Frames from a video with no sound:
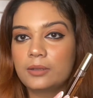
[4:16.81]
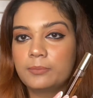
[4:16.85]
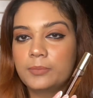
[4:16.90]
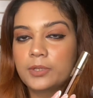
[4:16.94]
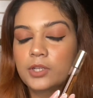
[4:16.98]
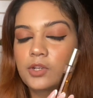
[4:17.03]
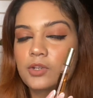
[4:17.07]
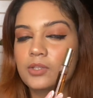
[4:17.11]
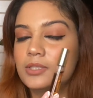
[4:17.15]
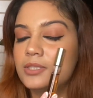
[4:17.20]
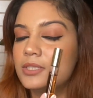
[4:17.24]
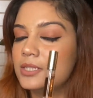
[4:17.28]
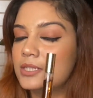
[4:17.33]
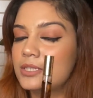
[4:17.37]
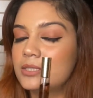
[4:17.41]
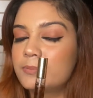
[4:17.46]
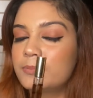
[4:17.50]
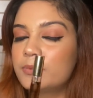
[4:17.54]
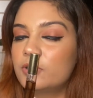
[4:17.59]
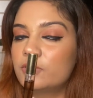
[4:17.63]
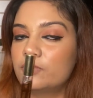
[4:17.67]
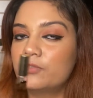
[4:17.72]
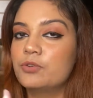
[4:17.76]
because these
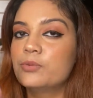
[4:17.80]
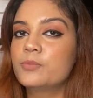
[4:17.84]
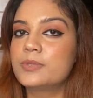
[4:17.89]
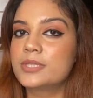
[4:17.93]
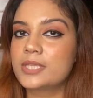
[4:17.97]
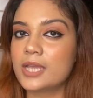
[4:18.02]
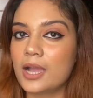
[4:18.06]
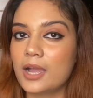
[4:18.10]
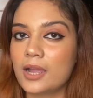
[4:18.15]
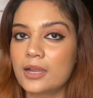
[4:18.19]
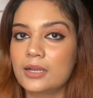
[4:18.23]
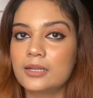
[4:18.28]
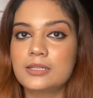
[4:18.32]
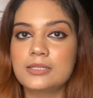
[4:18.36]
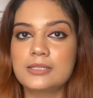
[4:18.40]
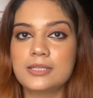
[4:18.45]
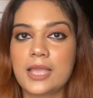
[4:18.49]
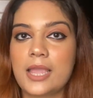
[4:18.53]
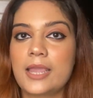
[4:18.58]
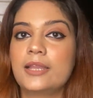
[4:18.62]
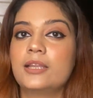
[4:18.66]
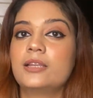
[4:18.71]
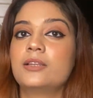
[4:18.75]
perfumes are
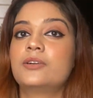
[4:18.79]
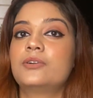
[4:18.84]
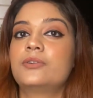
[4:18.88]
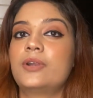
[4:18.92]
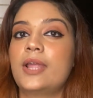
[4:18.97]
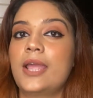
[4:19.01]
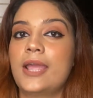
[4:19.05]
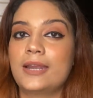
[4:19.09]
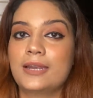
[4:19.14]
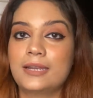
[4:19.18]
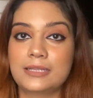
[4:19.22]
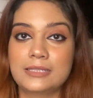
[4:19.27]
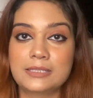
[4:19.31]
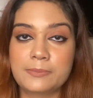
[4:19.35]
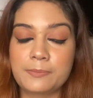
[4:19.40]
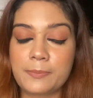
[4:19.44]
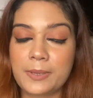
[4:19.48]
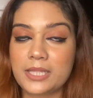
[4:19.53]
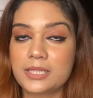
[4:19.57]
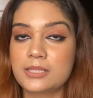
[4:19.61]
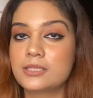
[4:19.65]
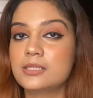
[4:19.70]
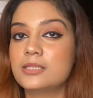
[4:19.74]
designer and
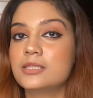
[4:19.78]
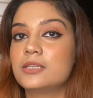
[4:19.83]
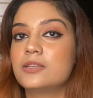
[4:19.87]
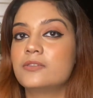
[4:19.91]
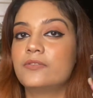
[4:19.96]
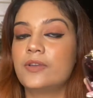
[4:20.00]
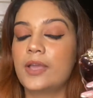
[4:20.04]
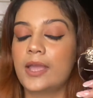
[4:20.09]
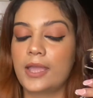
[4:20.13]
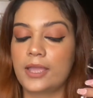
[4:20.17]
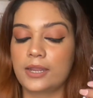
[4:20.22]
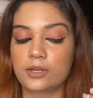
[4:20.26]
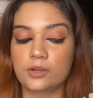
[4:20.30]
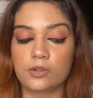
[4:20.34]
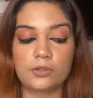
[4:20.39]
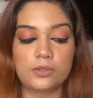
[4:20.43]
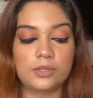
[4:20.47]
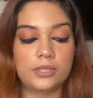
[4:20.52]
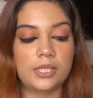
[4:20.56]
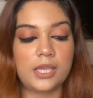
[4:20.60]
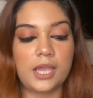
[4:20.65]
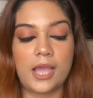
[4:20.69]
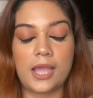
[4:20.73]
expensive and
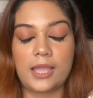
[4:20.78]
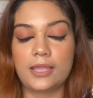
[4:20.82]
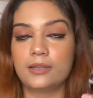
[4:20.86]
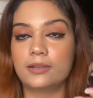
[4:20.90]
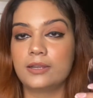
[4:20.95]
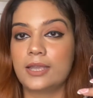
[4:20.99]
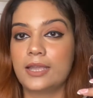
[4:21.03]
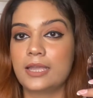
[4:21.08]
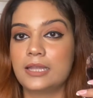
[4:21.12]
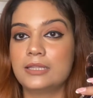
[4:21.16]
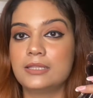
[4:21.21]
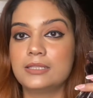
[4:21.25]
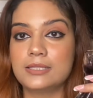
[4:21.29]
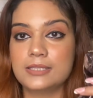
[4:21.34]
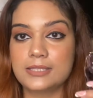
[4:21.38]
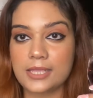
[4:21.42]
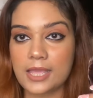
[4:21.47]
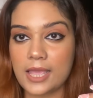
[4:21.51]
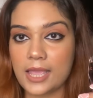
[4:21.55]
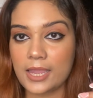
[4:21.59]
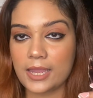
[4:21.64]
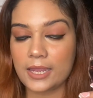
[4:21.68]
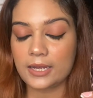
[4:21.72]
on the higher end
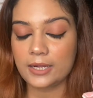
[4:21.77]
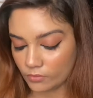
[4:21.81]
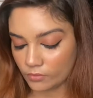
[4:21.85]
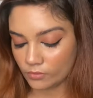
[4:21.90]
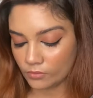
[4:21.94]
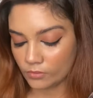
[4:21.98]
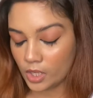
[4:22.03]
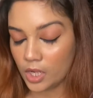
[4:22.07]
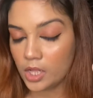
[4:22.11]
side.